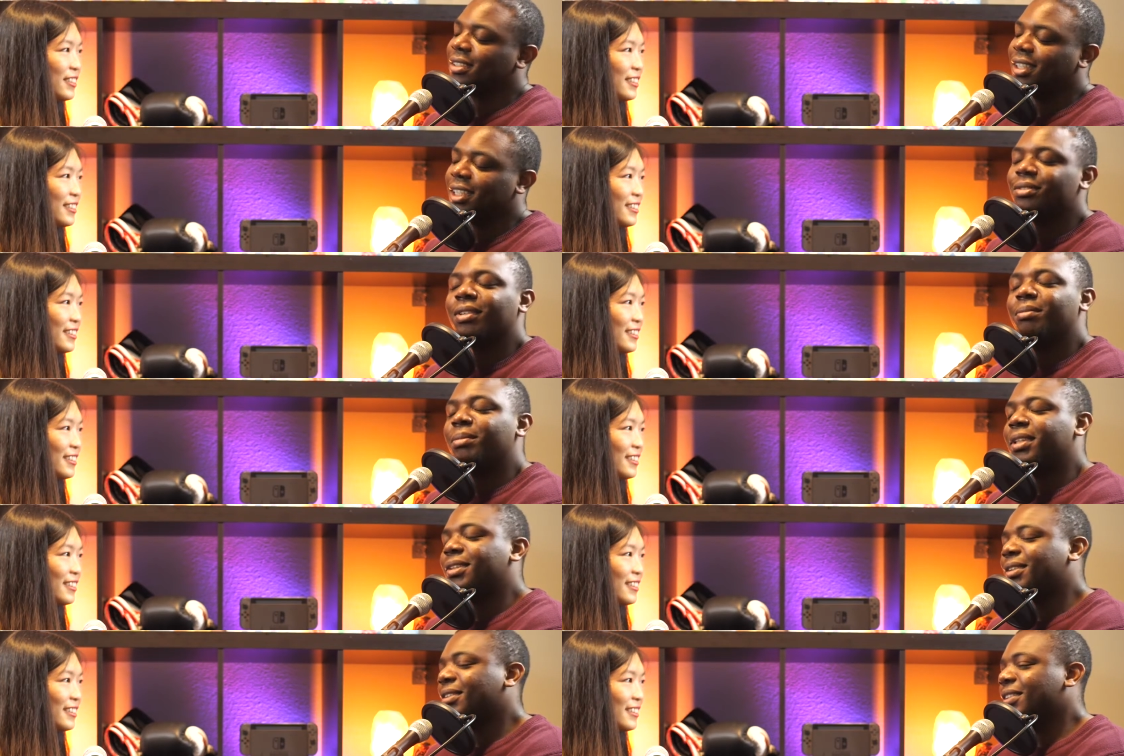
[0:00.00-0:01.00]
Speaker 1: So that's why
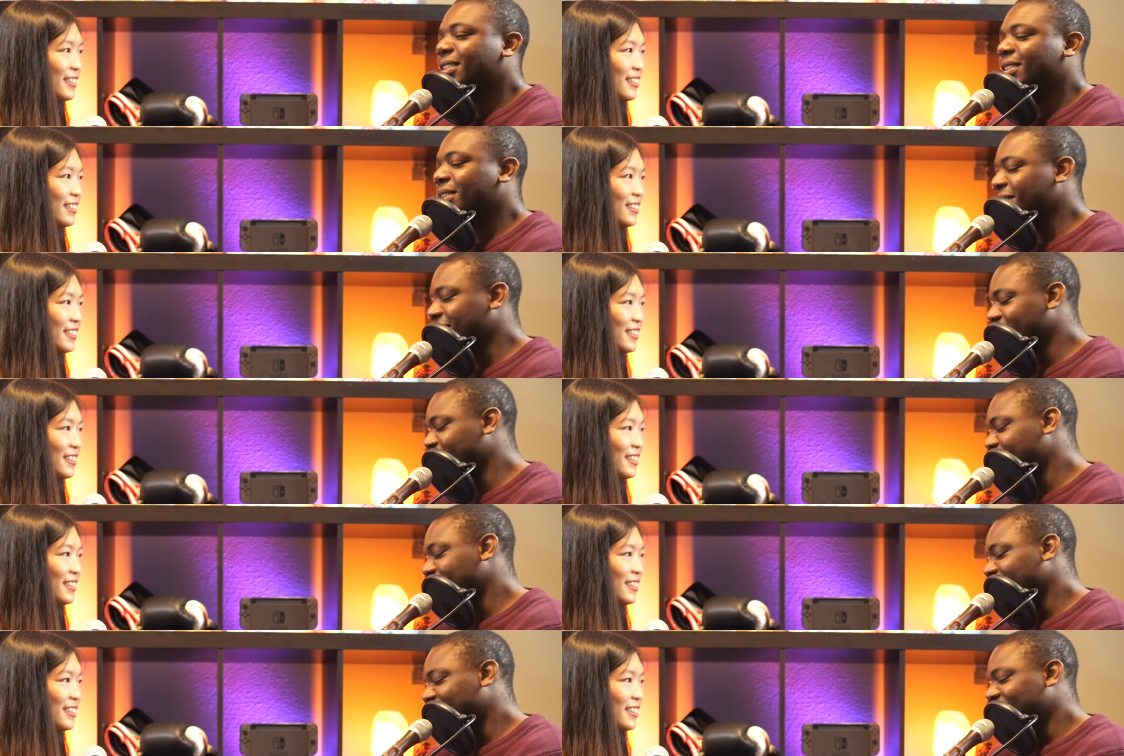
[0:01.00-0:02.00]
Bitcoin always goes
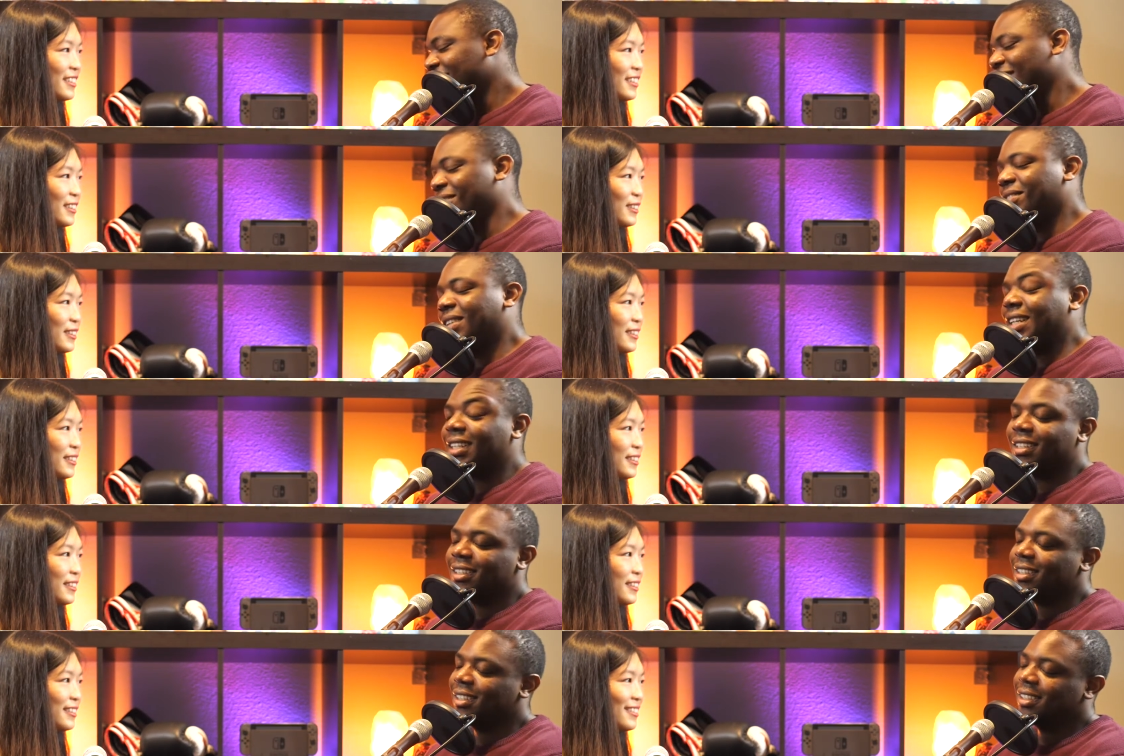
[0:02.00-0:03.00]
up. If
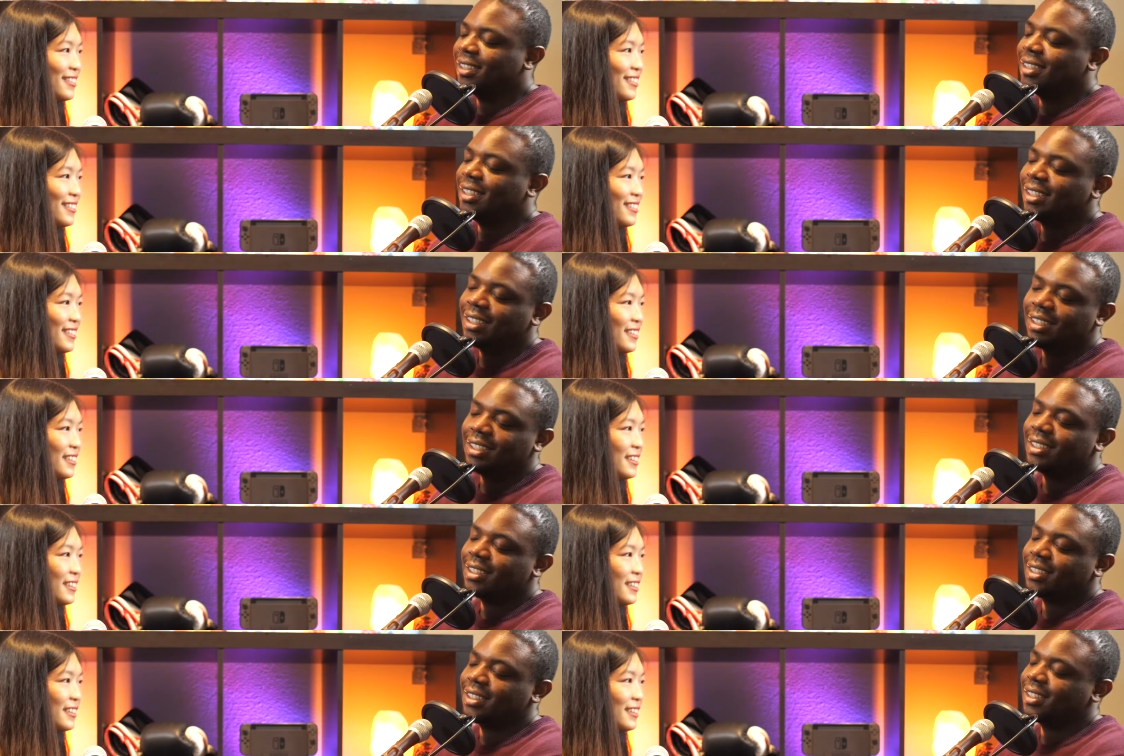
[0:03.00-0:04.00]
anything
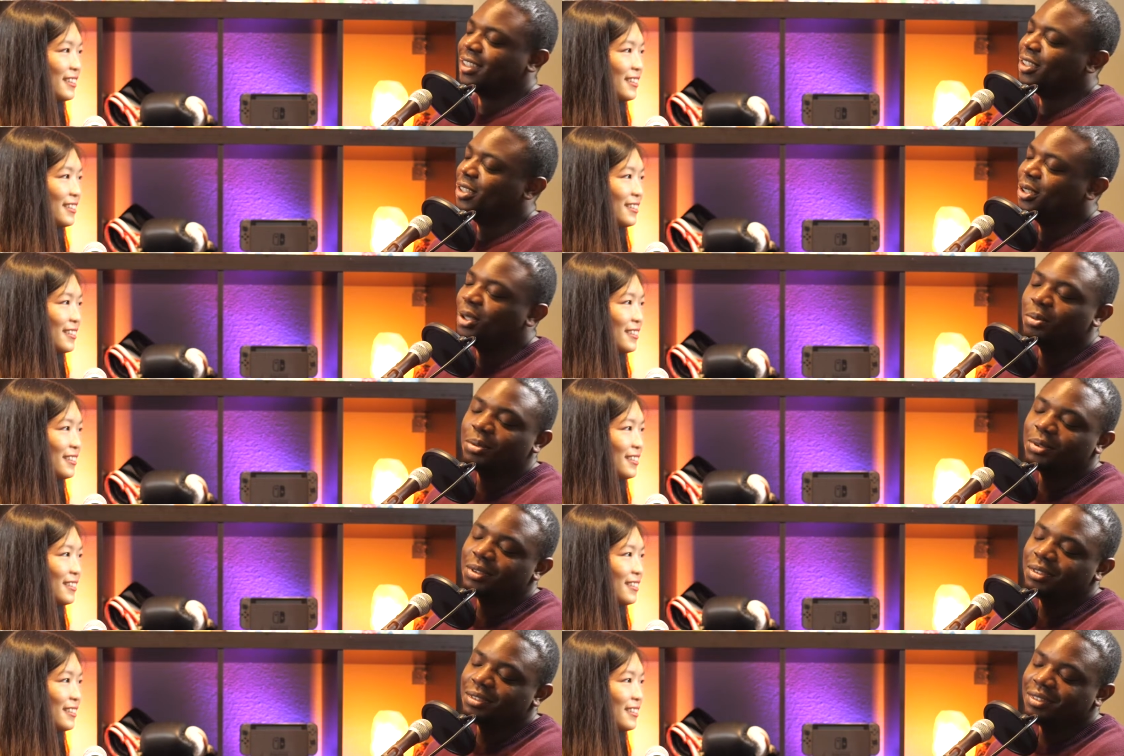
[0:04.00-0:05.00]
is
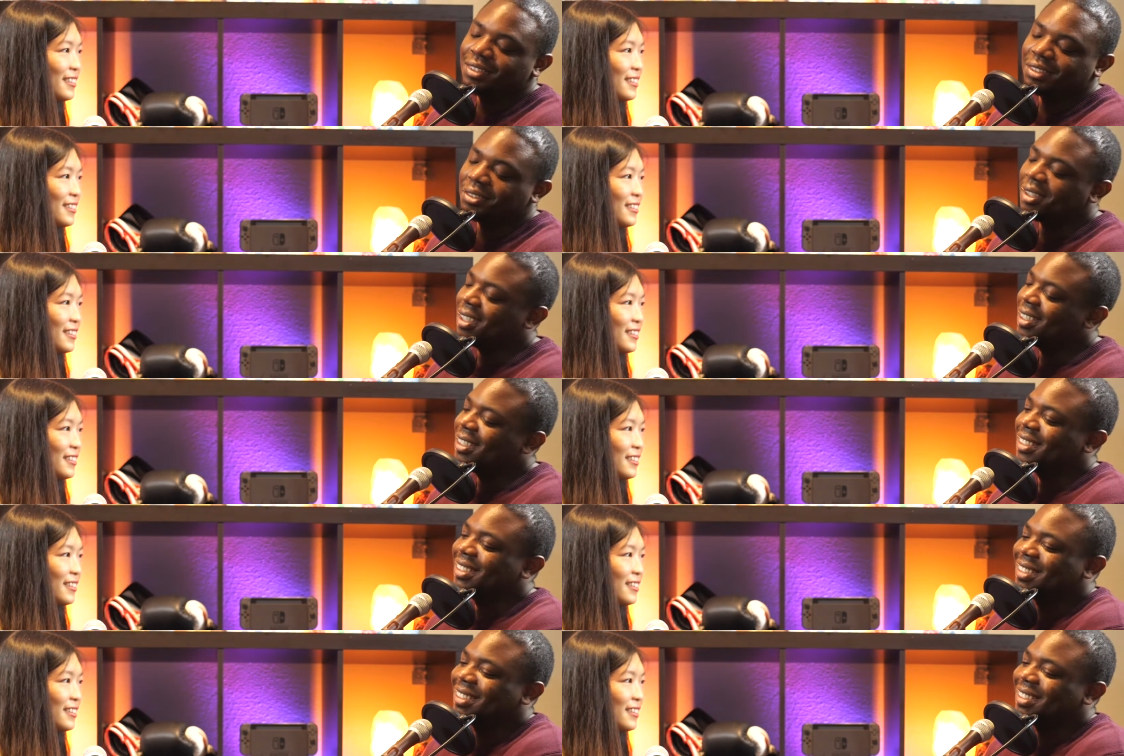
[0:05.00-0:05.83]
global threatening,